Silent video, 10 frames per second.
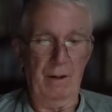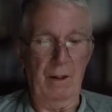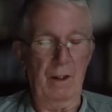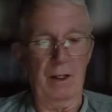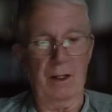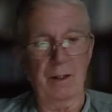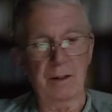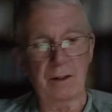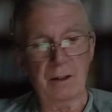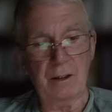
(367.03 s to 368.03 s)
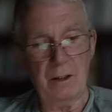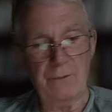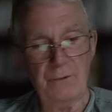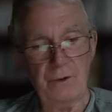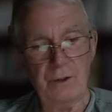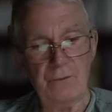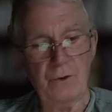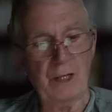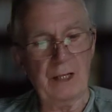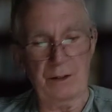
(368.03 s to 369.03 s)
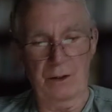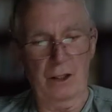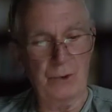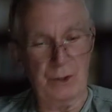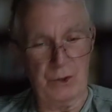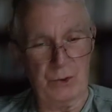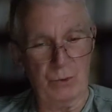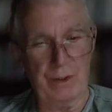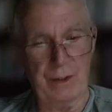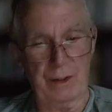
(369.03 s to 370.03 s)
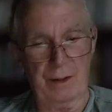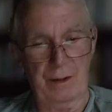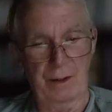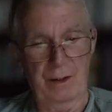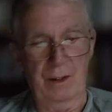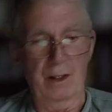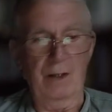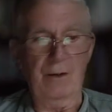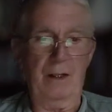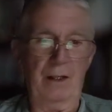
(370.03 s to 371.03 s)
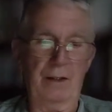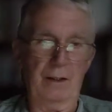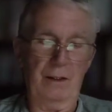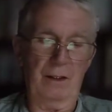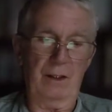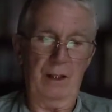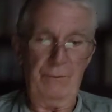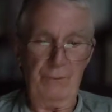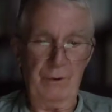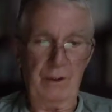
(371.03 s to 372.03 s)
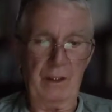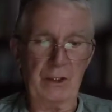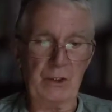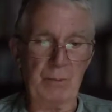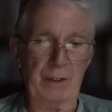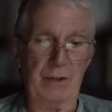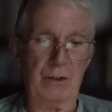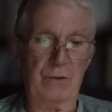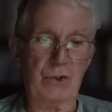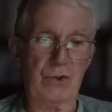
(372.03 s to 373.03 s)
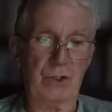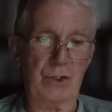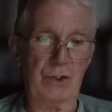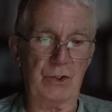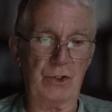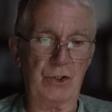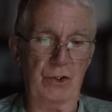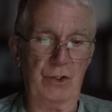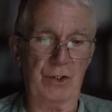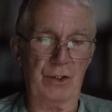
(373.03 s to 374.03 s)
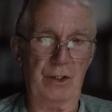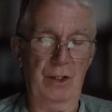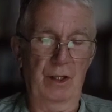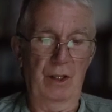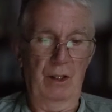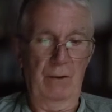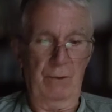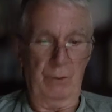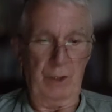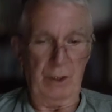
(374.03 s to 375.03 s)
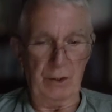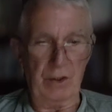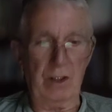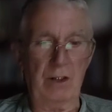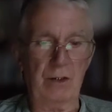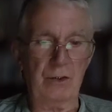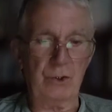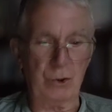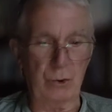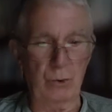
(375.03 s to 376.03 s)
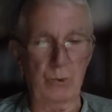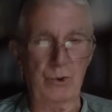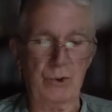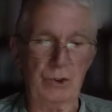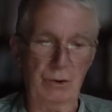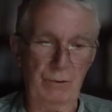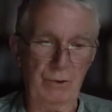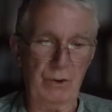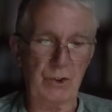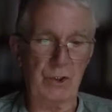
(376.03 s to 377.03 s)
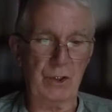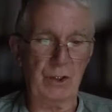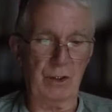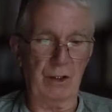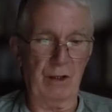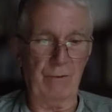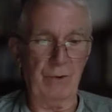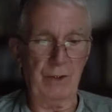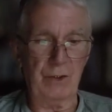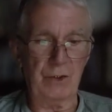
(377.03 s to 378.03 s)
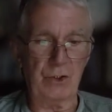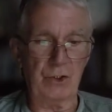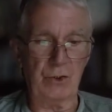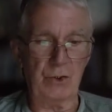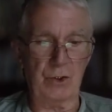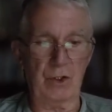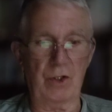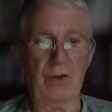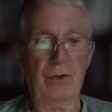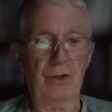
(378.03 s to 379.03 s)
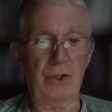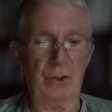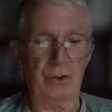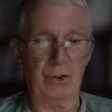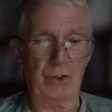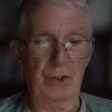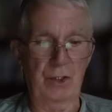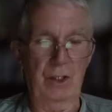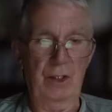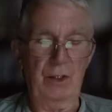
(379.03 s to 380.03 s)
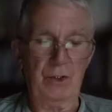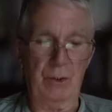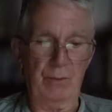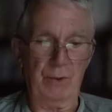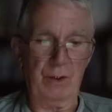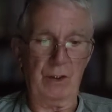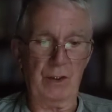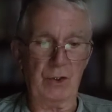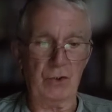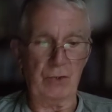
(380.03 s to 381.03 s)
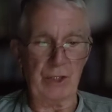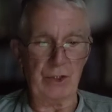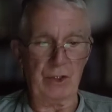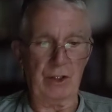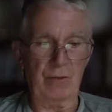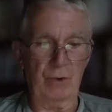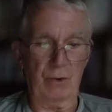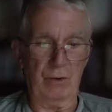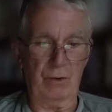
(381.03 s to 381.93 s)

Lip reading: And if you hadn't noticed already, that in every aspect of structured society, from kindergarten, schools, university, and every institution, including the church, something is drastically wrong.